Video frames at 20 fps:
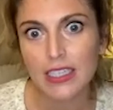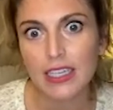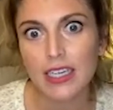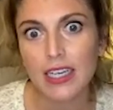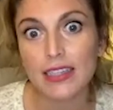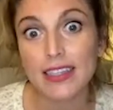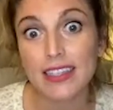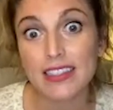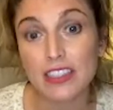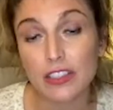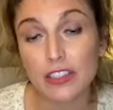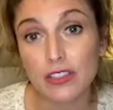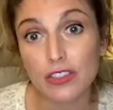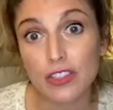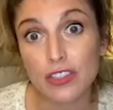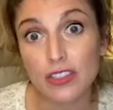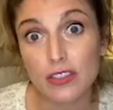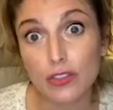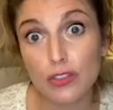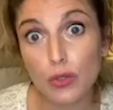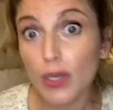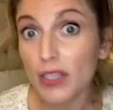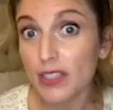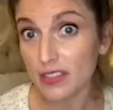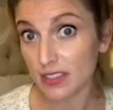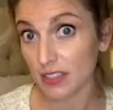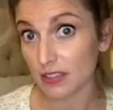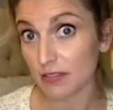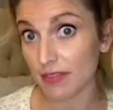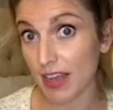And that's a
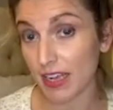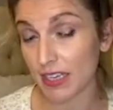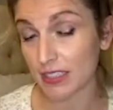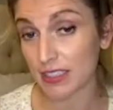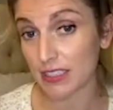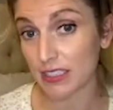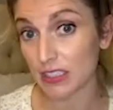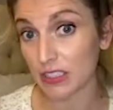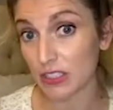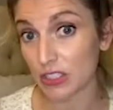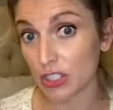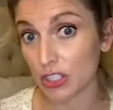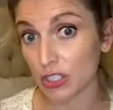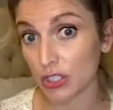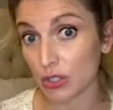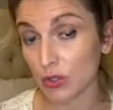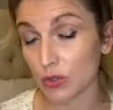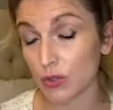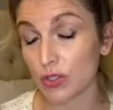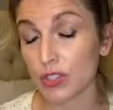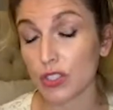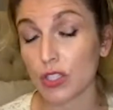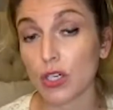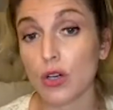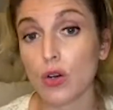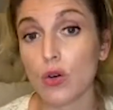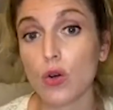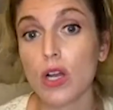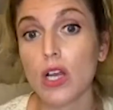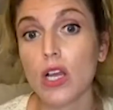trusted vaccine too.
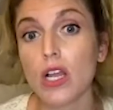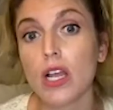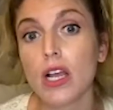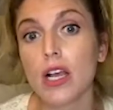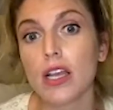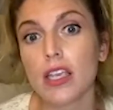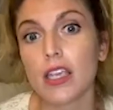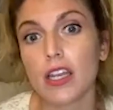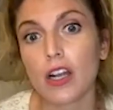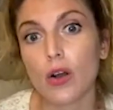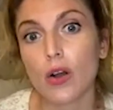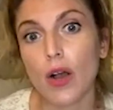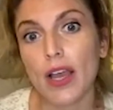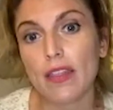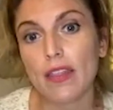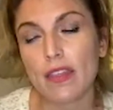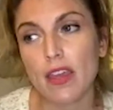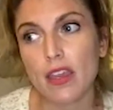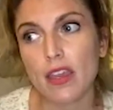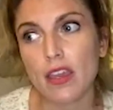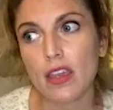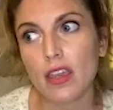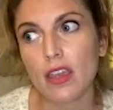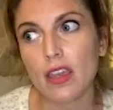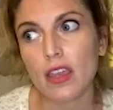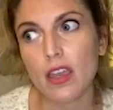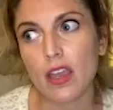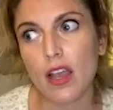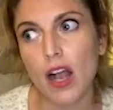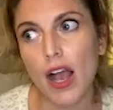So, you know, I think,
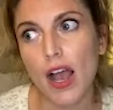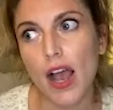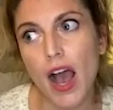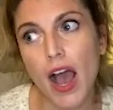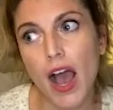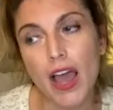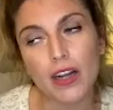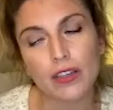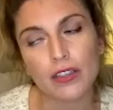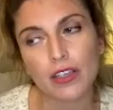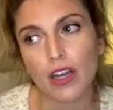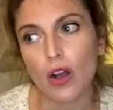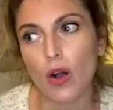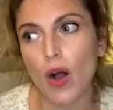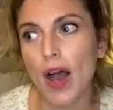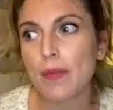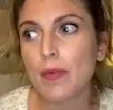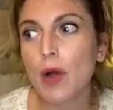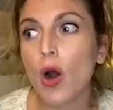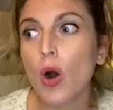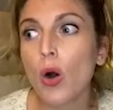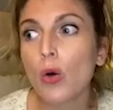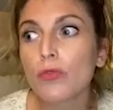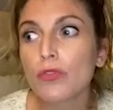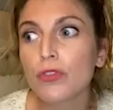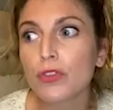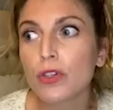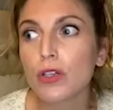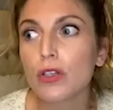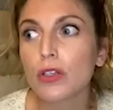I, I don't know, I'm
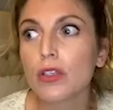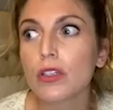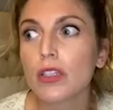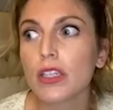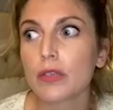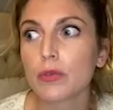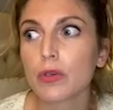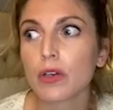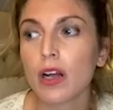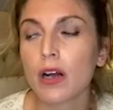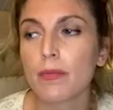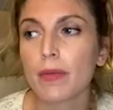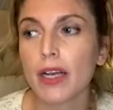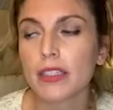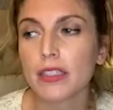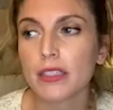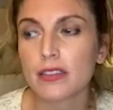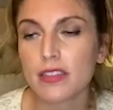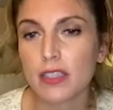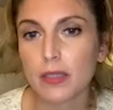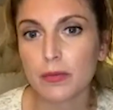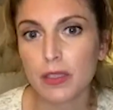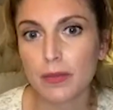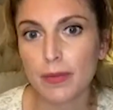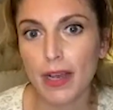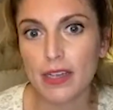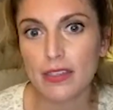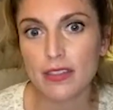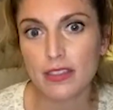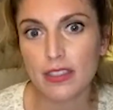hopeful it will come back in some
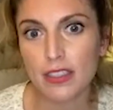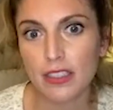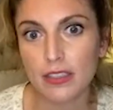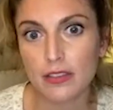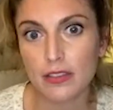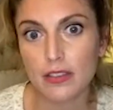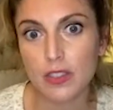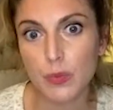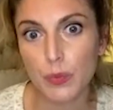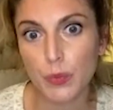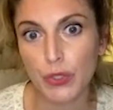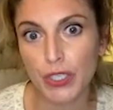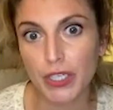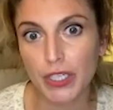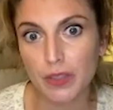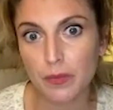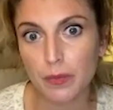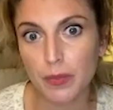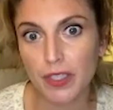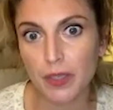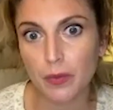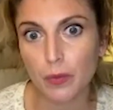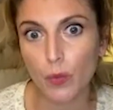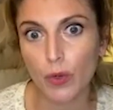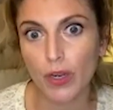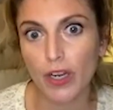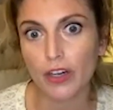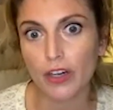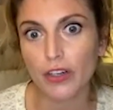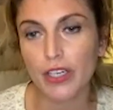capacity in the spring, but I'm
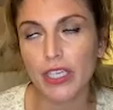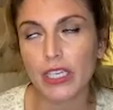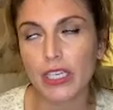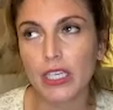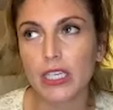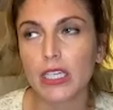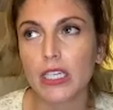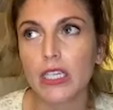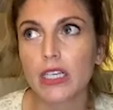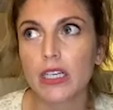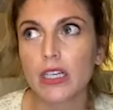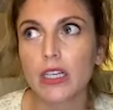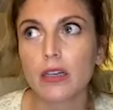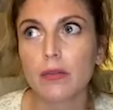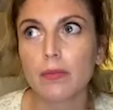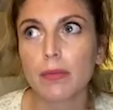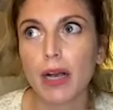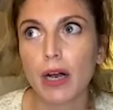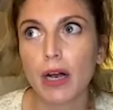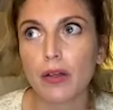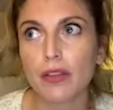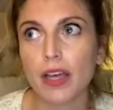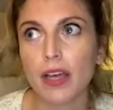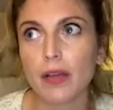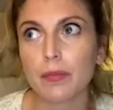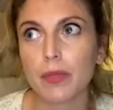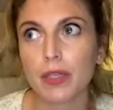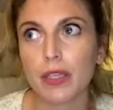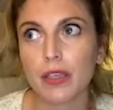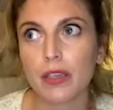wary about
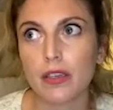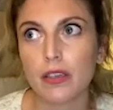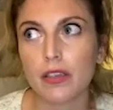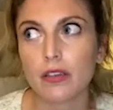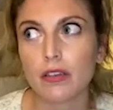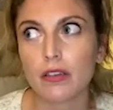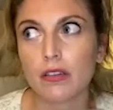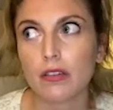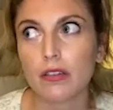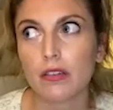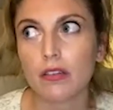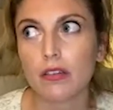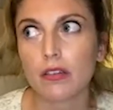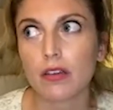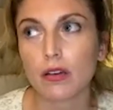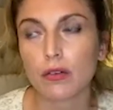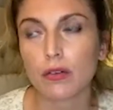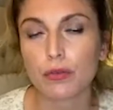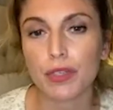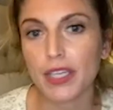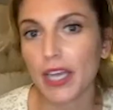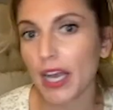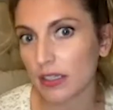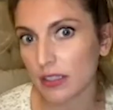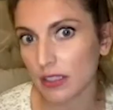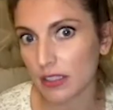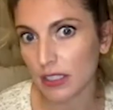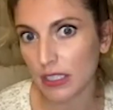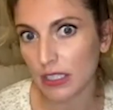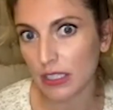that being a
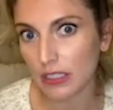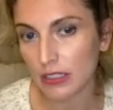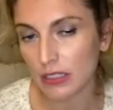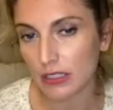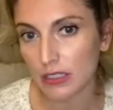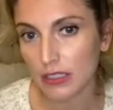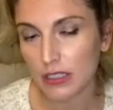reality.